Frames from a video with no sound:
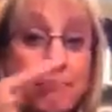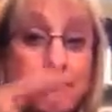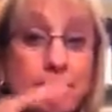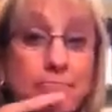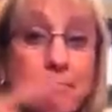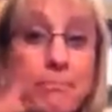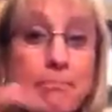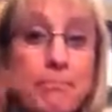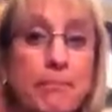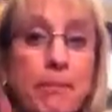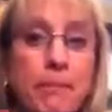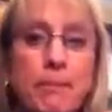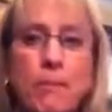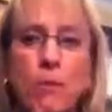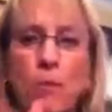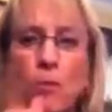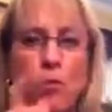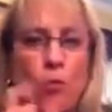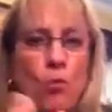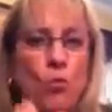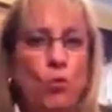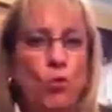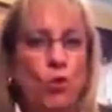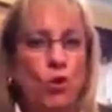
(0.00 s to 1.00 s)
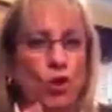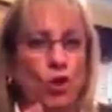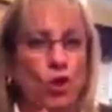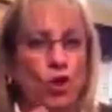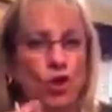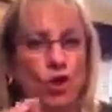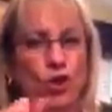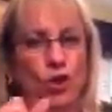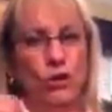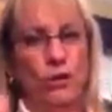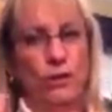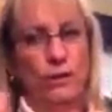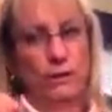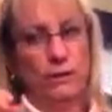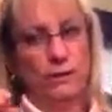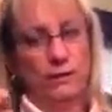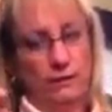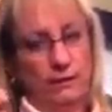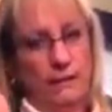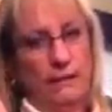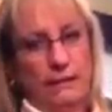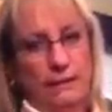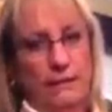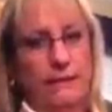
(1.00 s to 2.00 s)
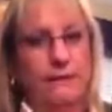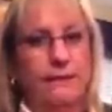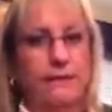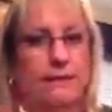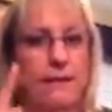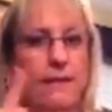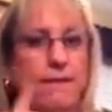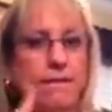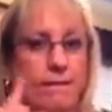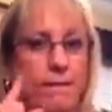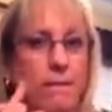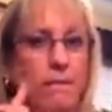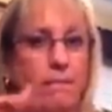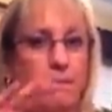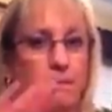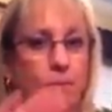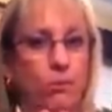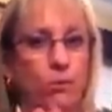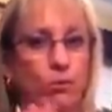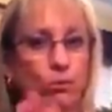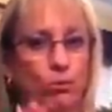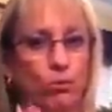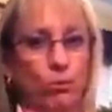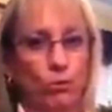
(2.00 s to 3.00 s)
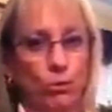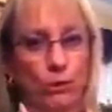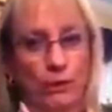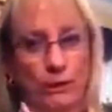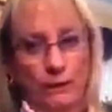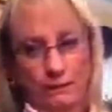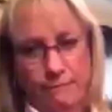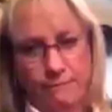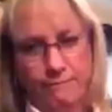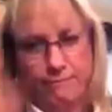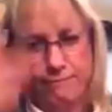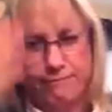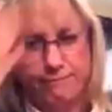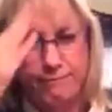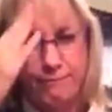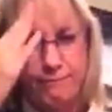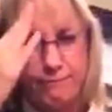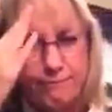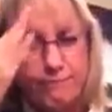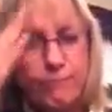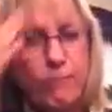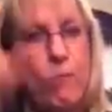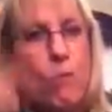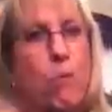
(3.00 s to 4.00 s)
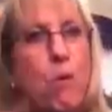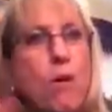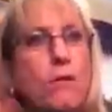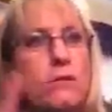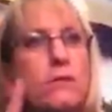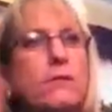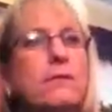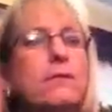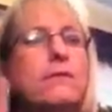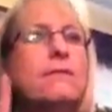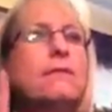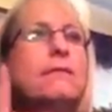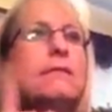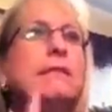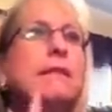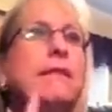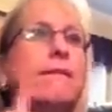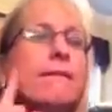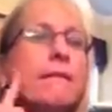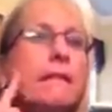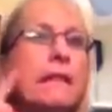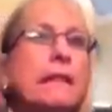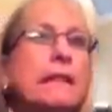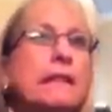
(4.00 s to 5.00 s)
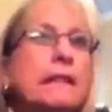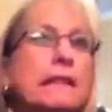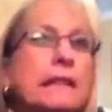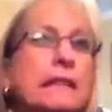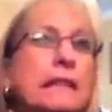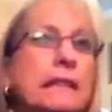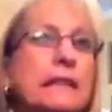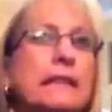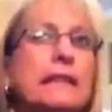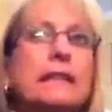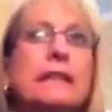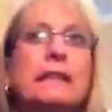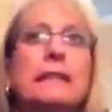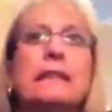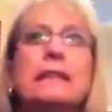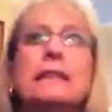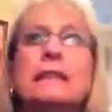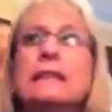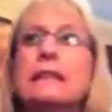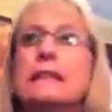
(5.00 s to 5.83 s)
hard of hearing, and hearing people who work within the deaf and hard of hearing community